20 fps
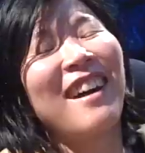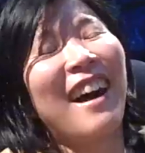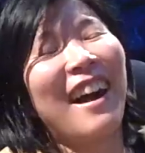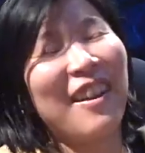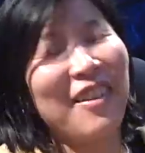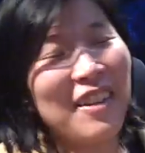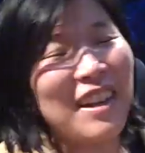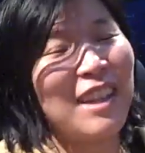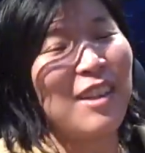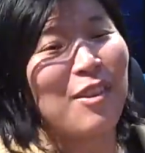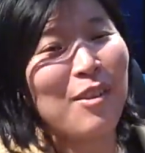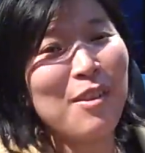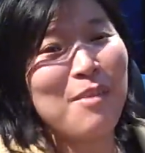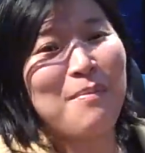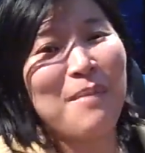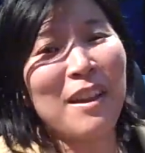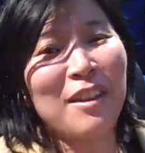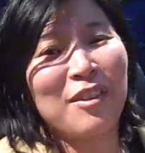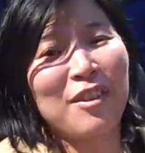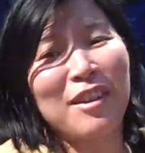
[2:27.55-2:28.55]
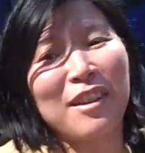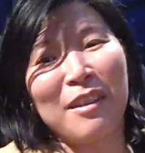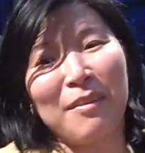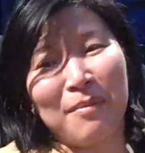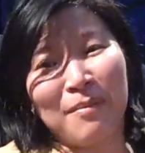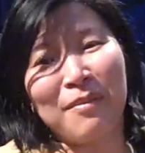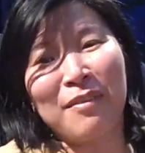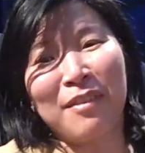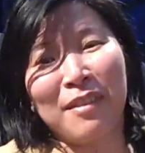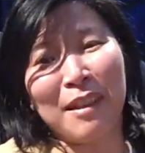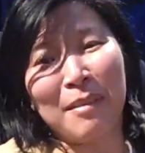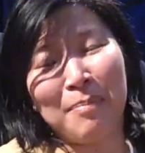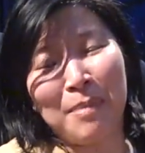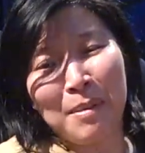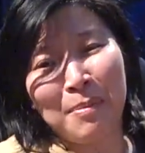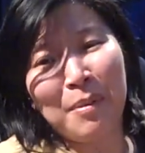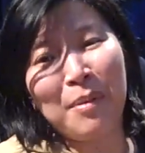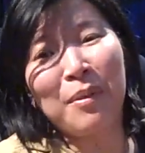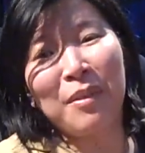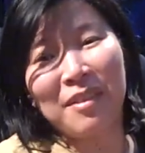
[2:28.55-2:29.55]
I really do imagine that
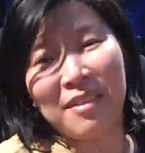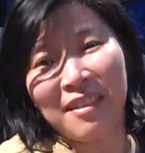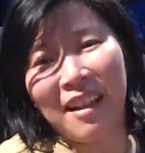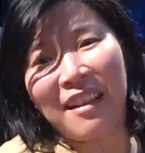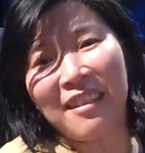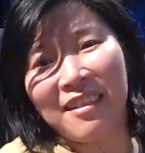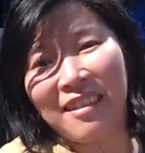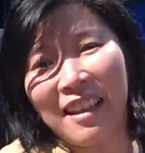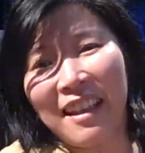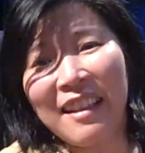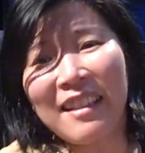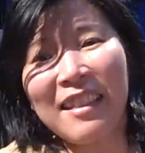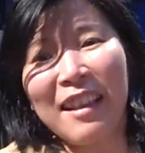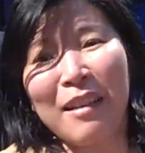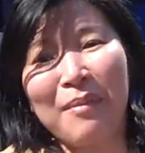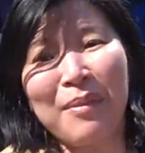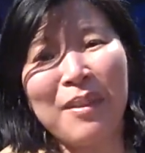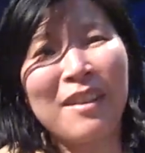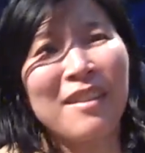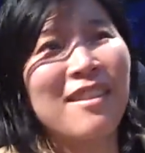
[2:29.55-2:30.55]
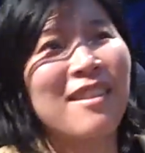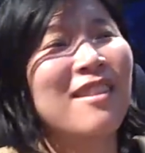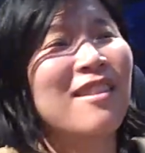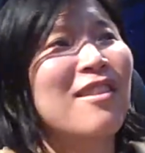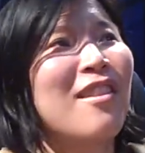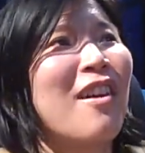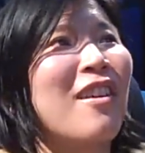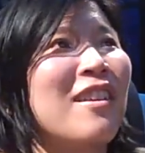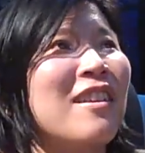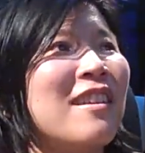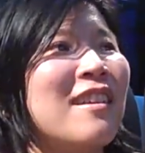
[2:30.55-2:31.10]
people will start saying that, because it